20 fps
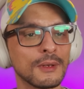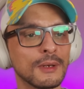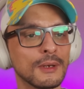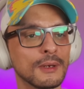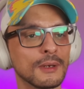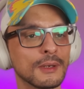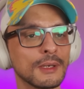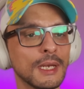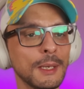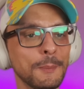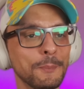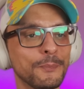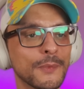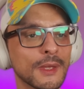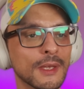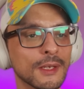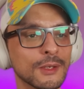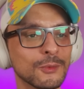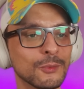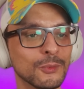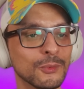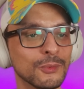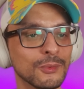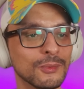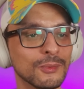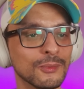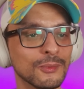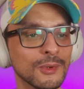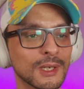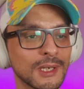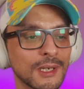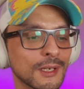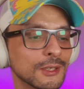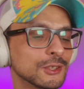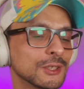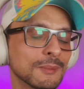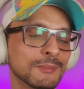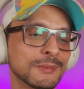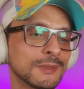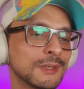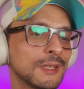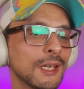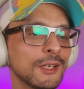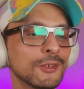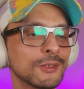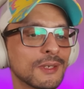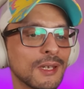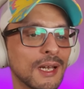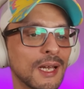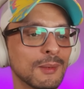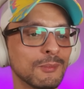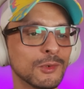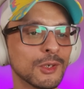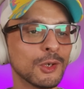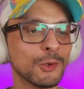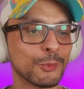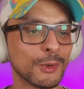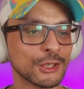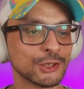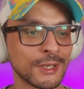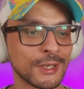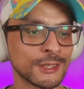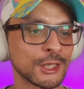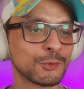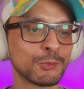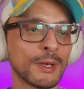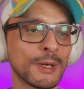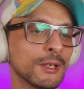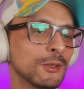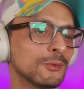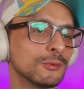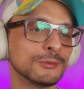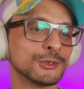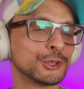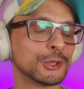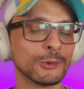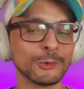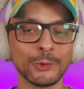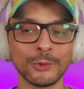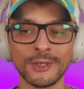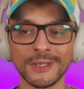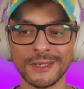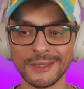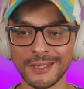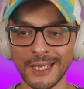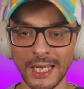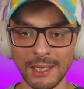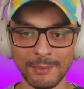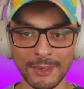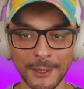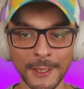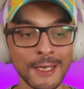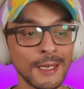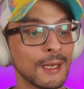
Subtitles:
Okay, that worked like a shot. Take your time, no rush. I just wanted to show you the timer.